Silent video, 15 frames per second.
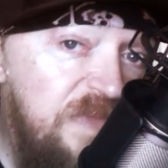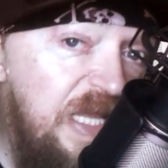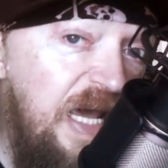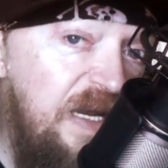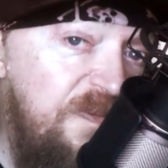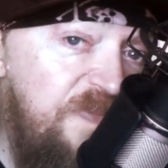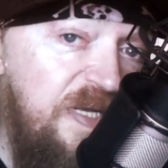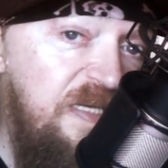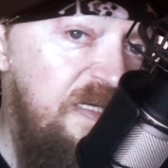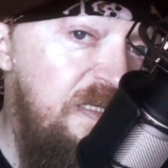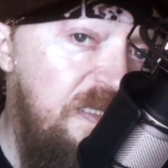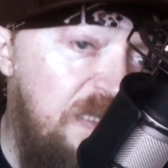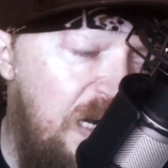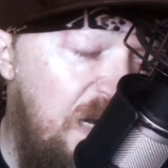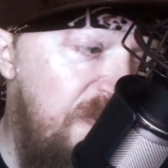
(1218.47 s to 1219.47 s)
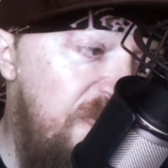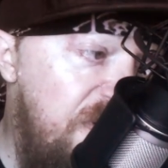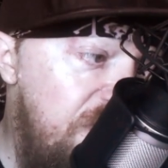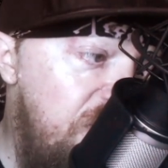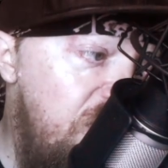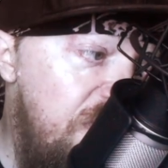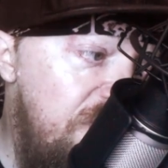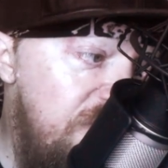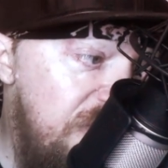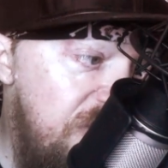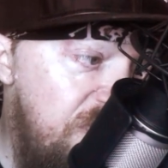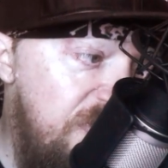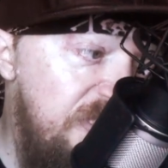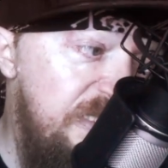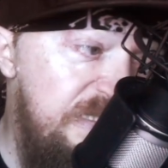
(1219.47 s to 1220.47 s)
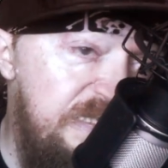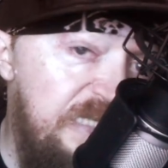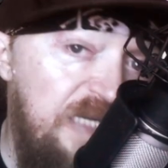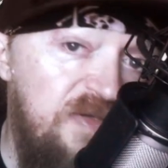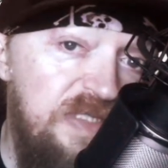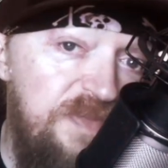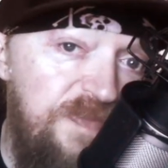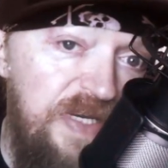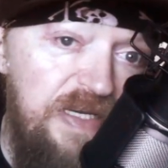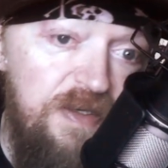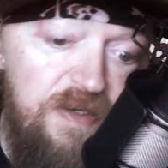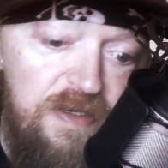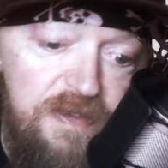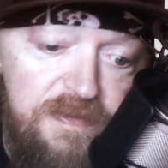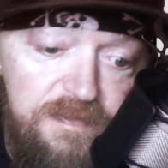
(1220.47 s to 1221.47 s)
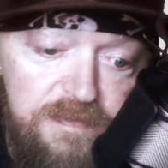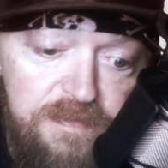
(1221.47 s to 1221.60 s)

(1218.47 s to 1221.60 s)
that opinion and hop on board with the one that sounds better.